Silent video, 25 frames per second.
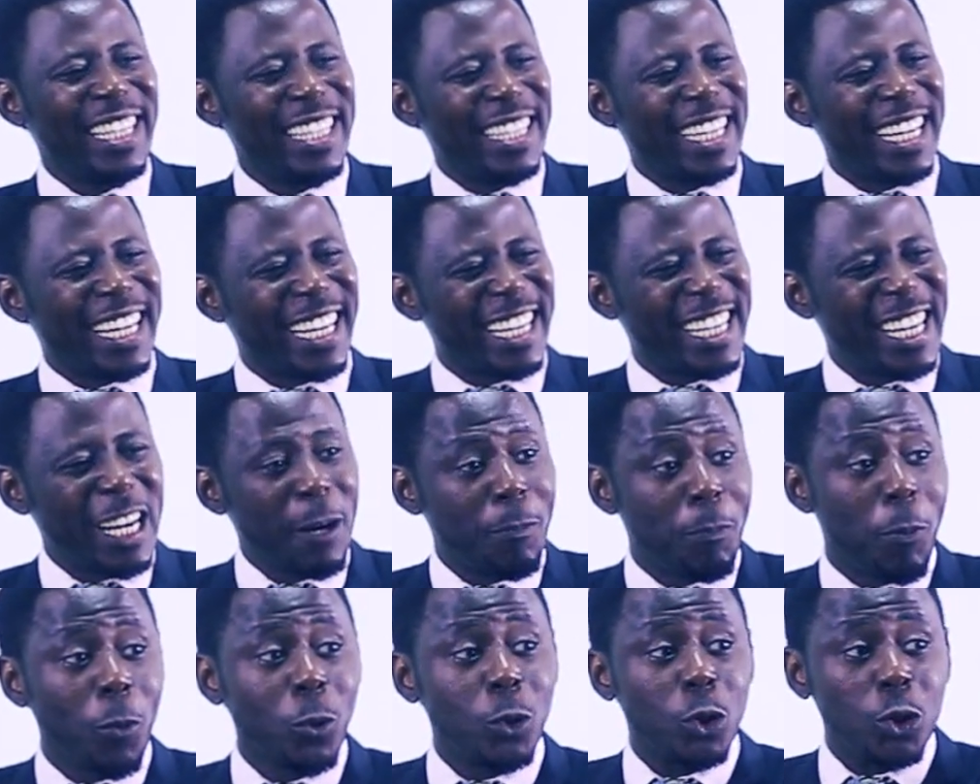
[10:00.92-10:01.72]
when the
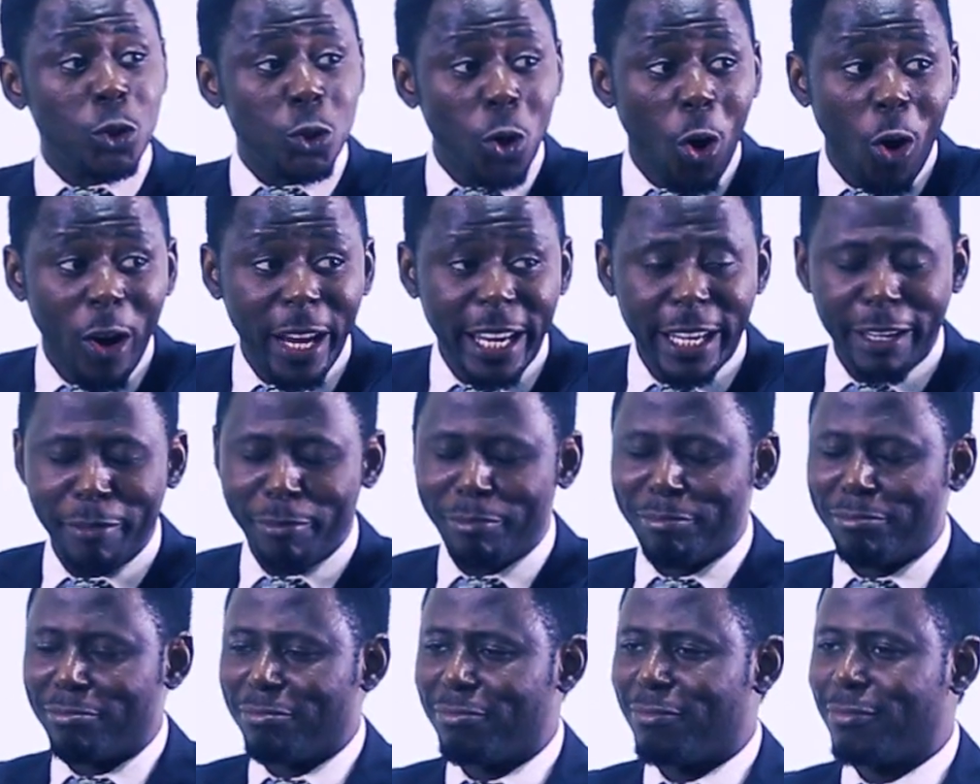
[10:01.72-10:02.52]
cripple saw
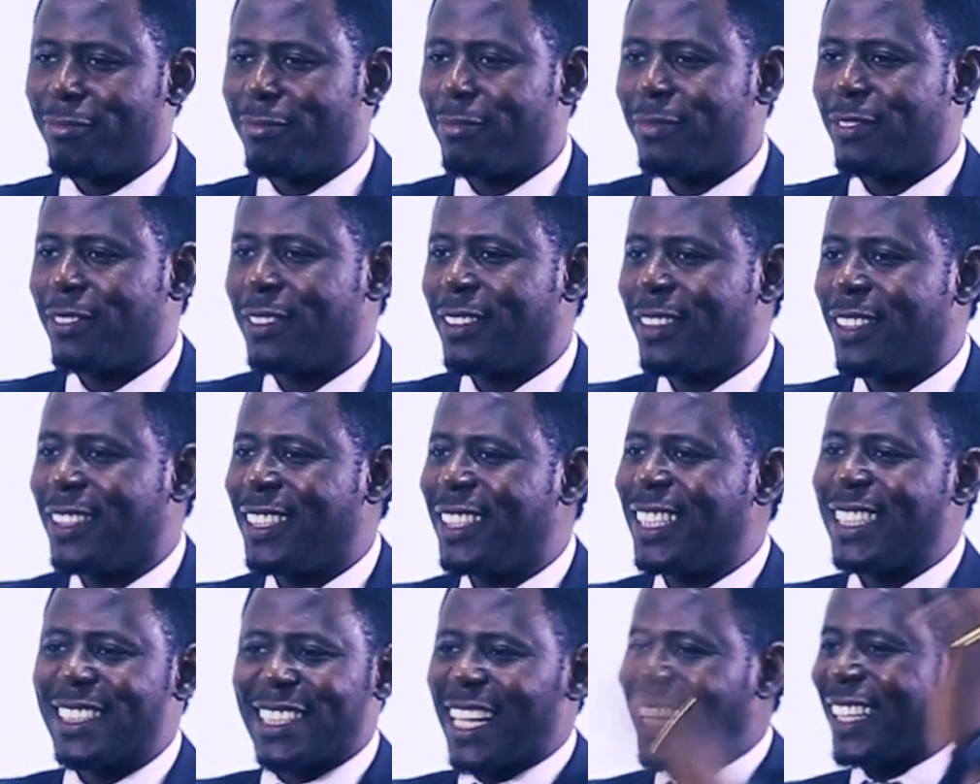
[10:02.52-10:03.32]
him,
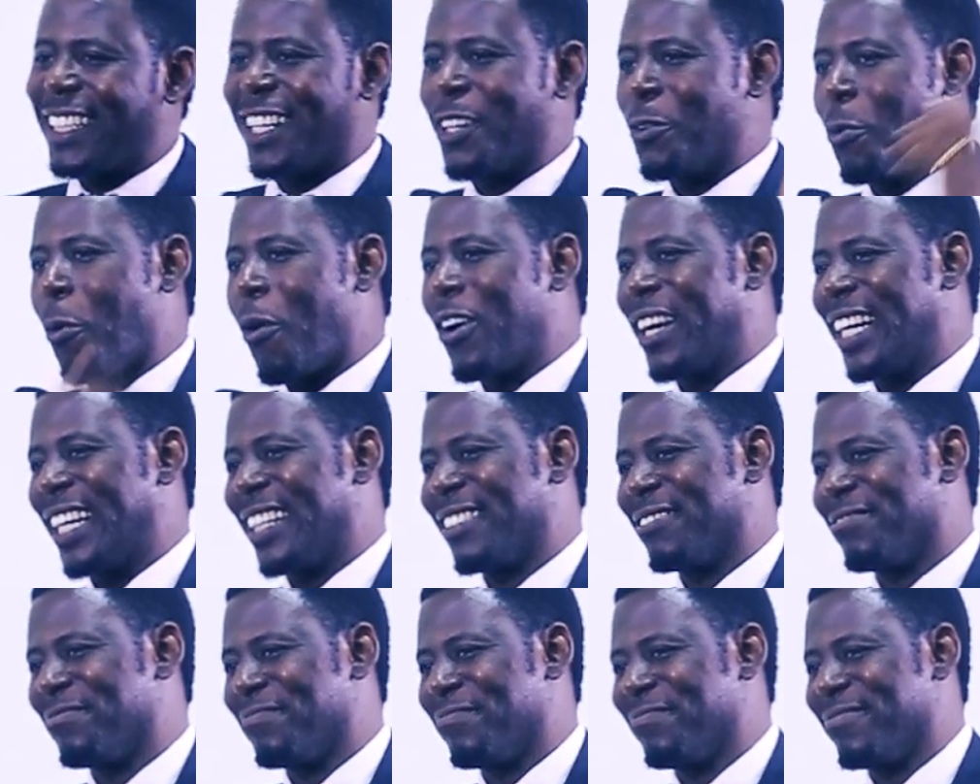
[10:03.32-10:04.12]
they started
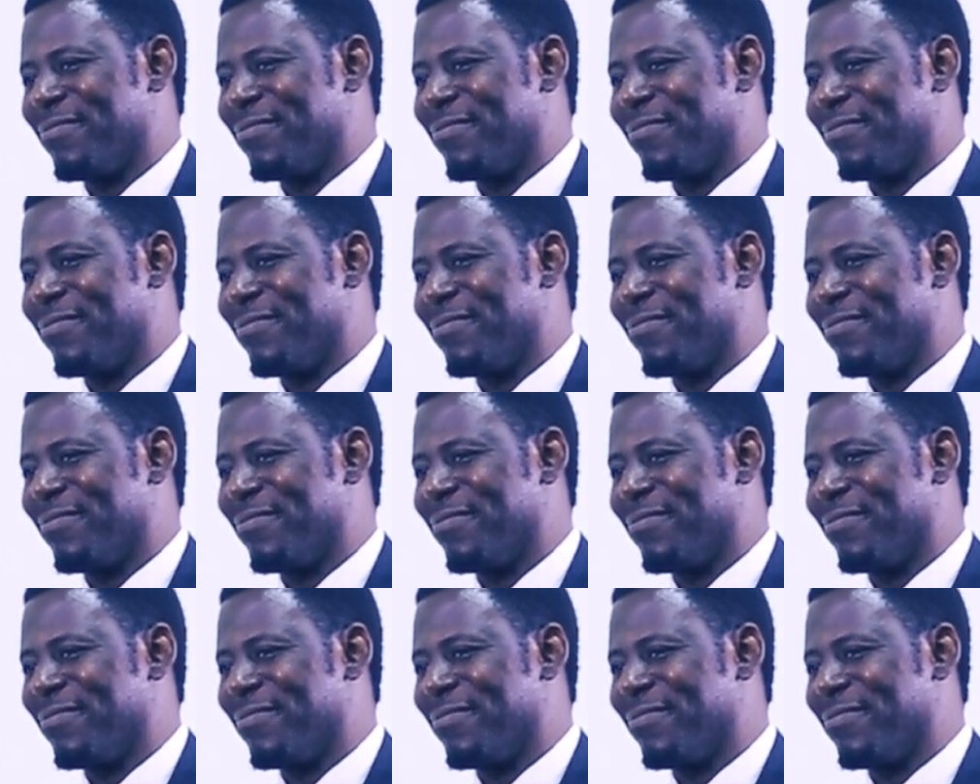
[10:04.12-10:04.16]
walking.